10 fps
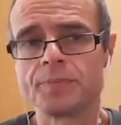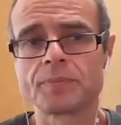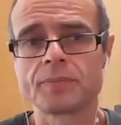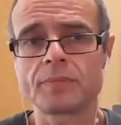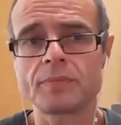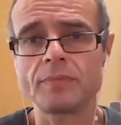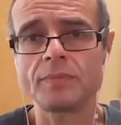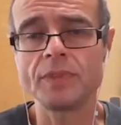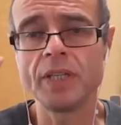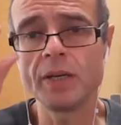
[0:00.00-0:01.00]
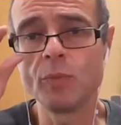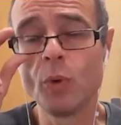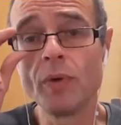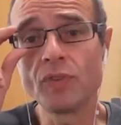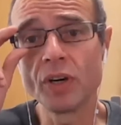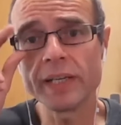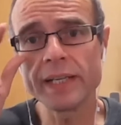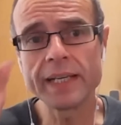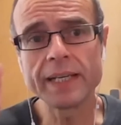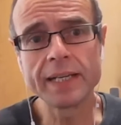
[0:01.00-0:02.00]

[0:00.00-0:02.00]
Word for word: you know, you know, well, I, I know it. this.